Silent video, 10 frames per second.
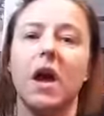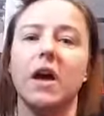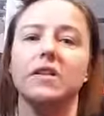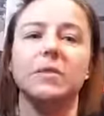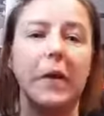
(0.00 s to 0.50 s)

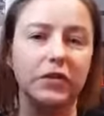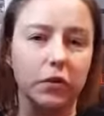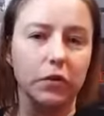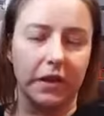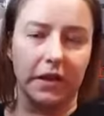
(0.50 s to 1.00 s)
a
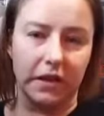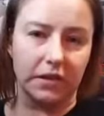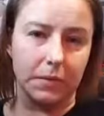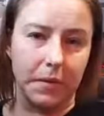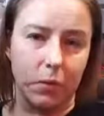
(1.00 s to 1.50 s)
special and
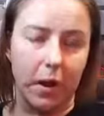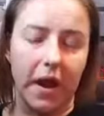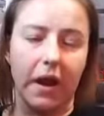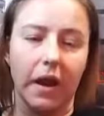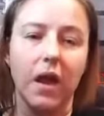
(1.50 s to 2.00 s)
intimate
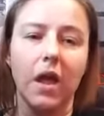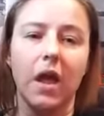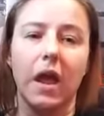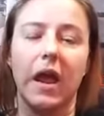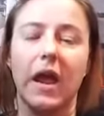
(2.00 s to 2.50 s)
way,
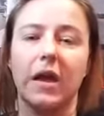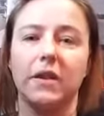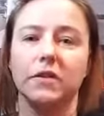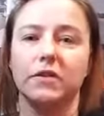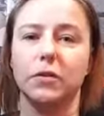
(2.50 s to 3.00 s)

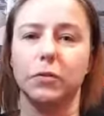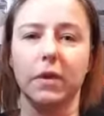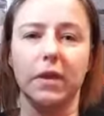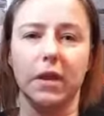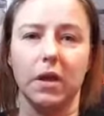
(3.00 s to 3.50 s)
and to
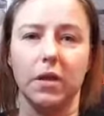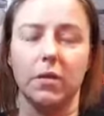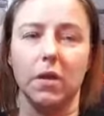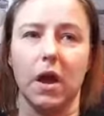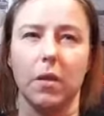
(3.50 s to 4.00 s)
really